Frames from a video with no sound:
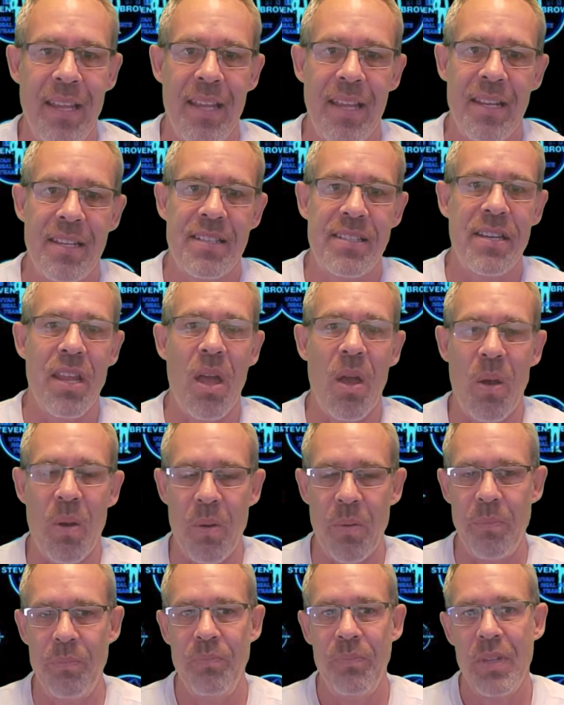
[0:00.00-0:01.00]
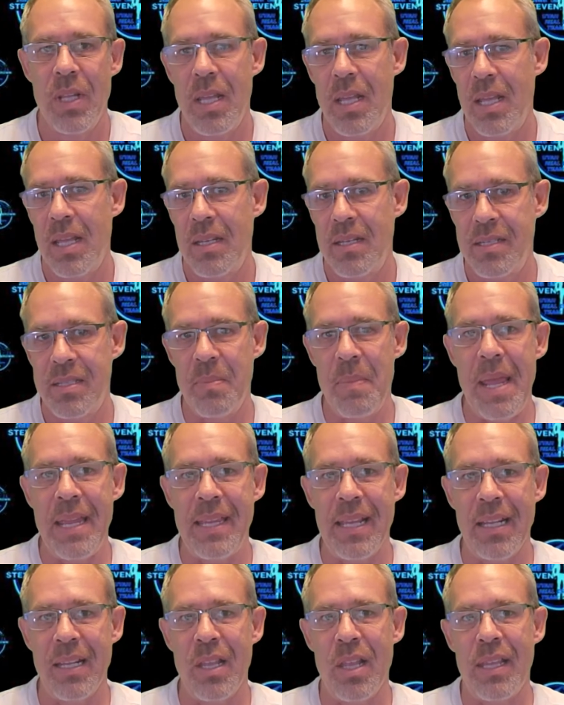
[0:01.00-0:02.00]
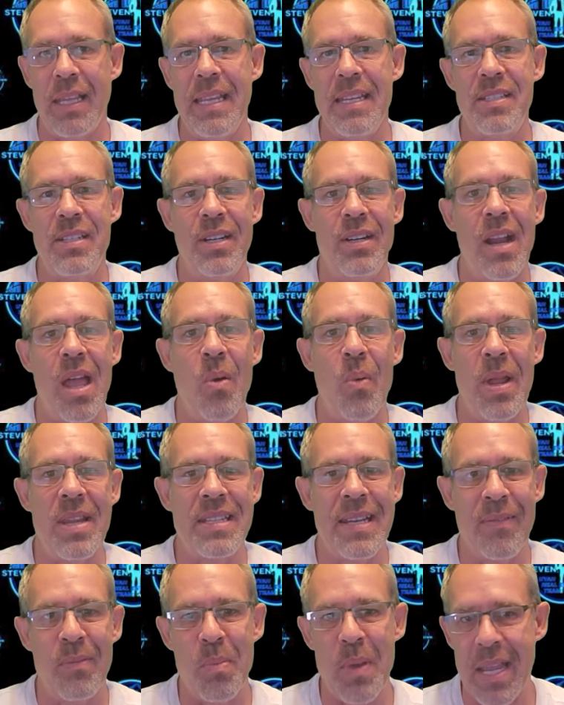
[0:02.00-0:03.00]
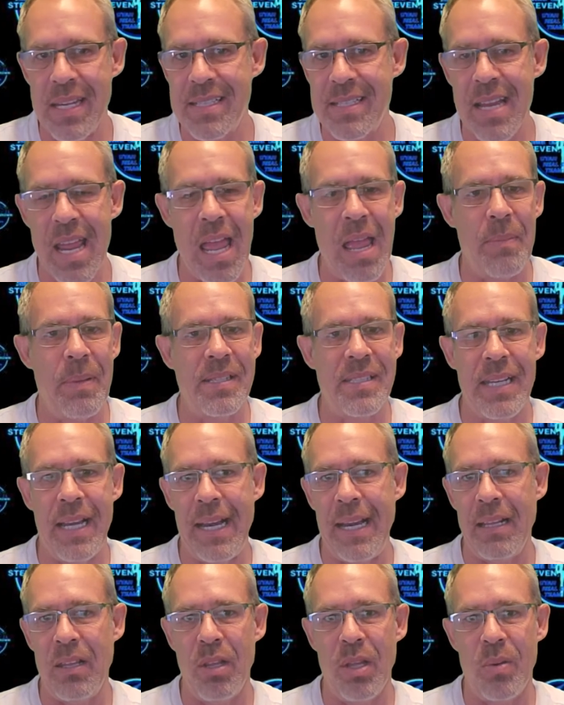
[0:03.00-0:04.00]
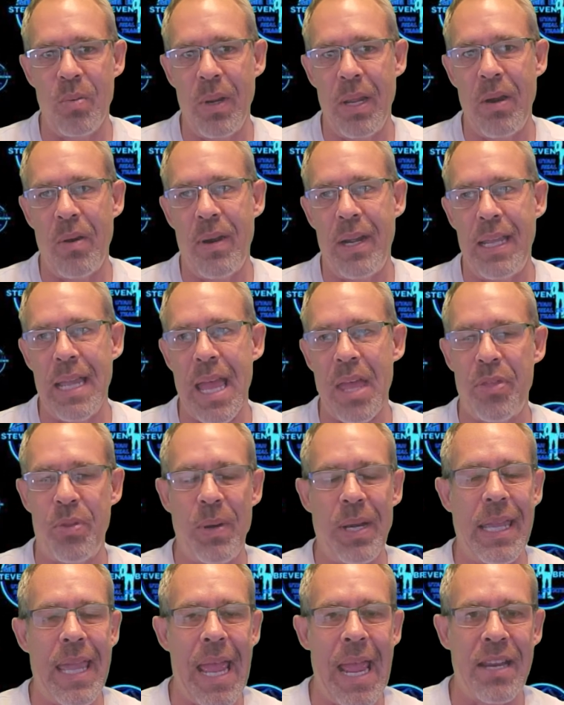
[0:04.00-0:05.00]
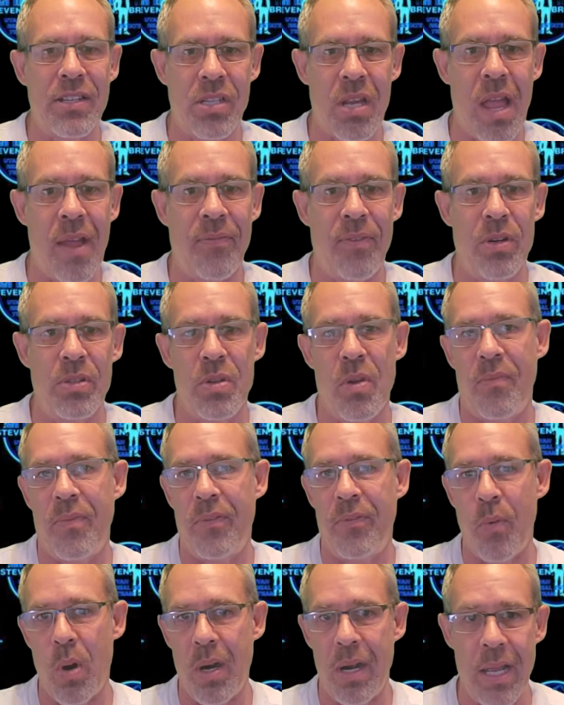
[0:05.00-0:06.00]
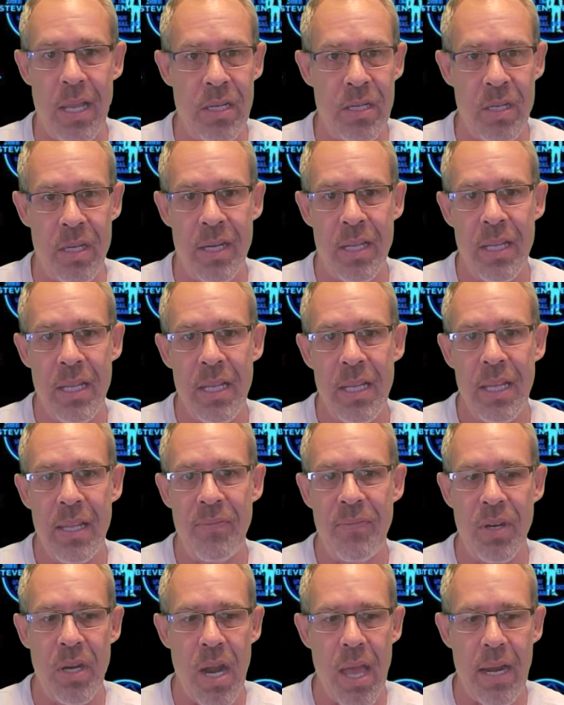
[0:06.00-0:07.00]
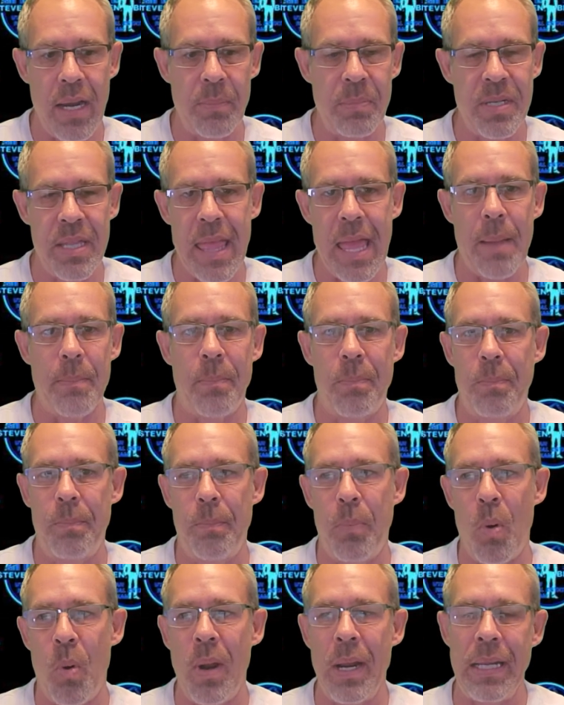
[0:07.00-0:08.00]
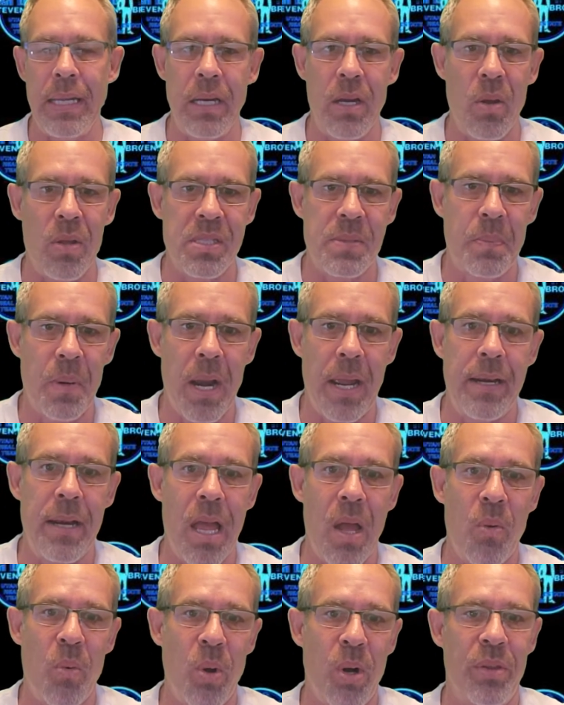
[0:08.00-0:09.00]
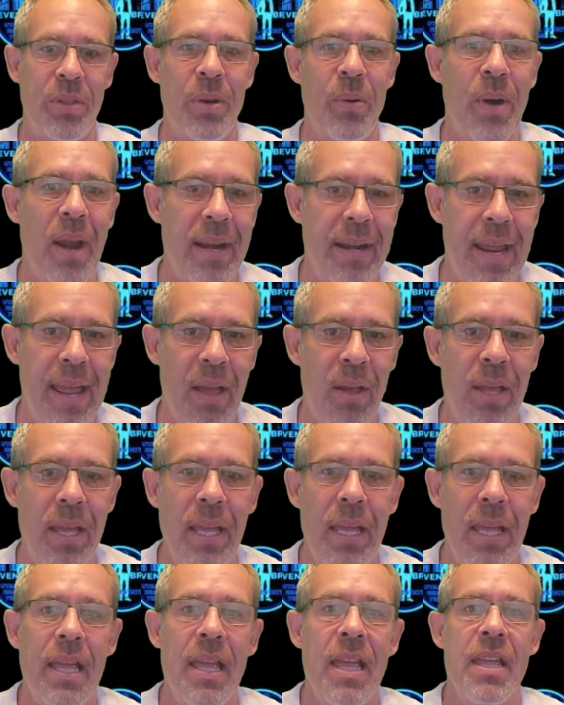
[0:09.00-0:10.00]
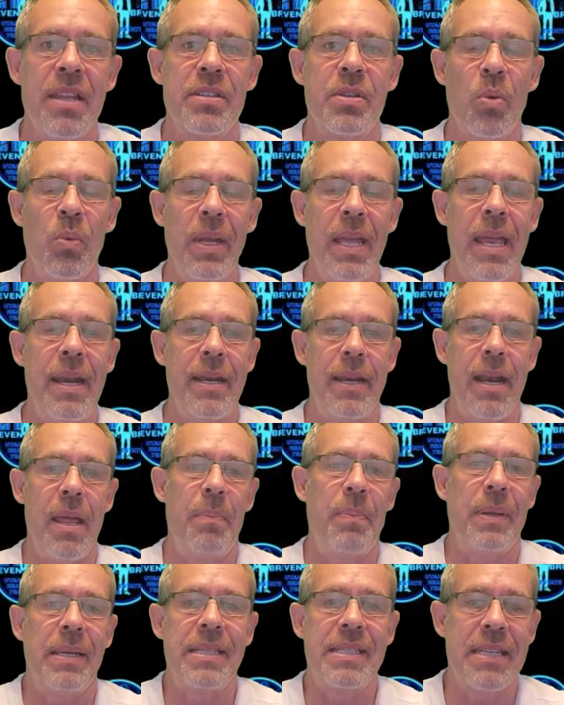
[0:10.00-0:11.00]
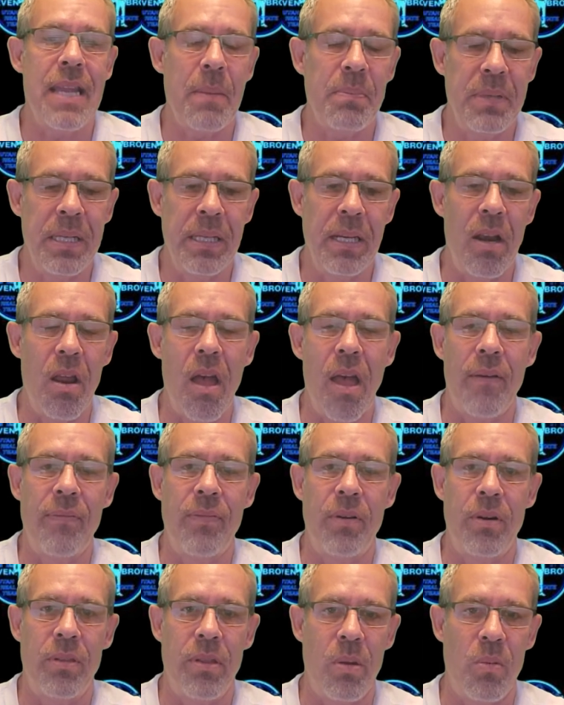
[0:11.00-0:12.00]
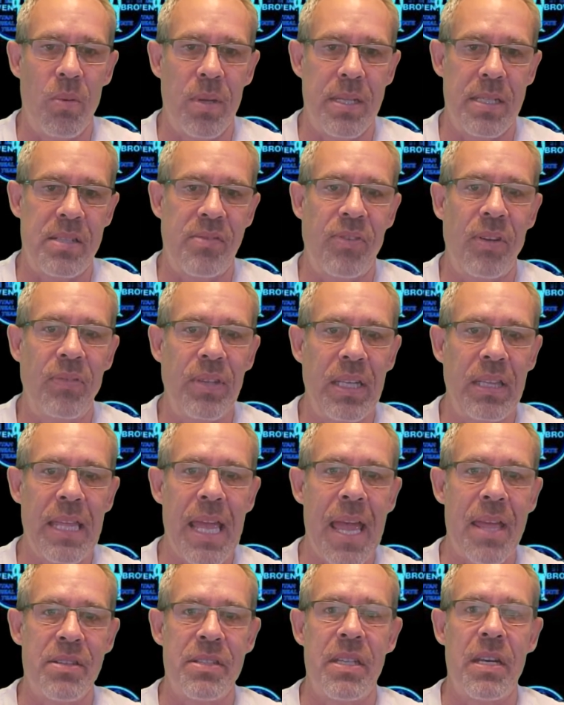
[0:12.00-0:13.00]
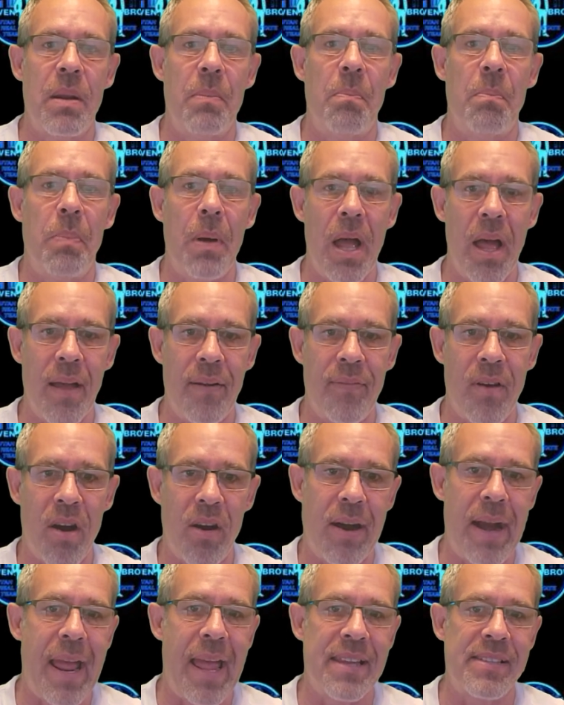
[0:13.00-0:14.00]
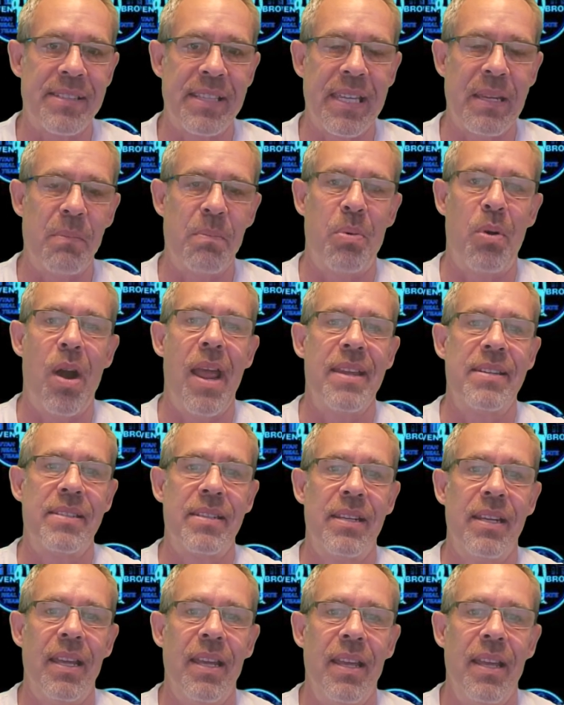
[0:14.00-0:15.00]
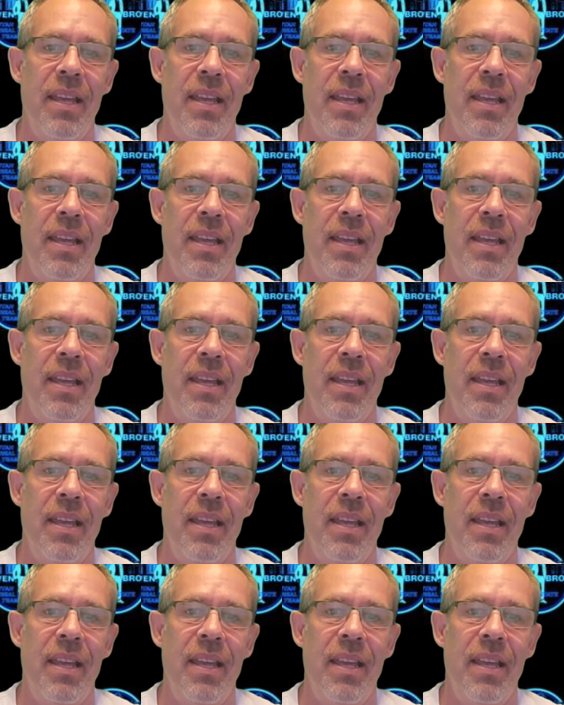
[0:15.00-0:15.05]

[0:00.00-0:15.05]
So to make it a little easier, not waste everybody's time, I said, hey, look, we already got 3 cash offers over 400. If you're not up to that point, it's probably not worth it right now. So we ended up accepting an offer that was 50,000 above our asking price.